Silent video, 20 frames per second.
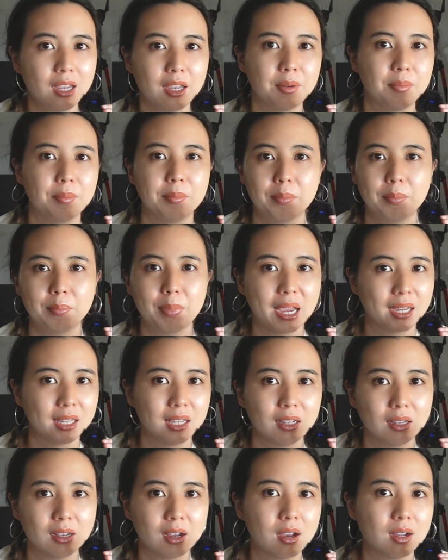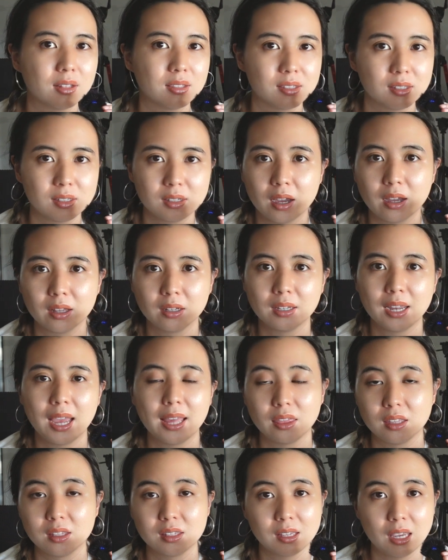and backing cards done
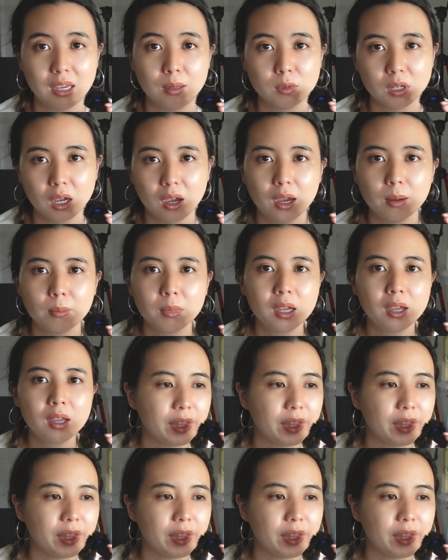at the same time.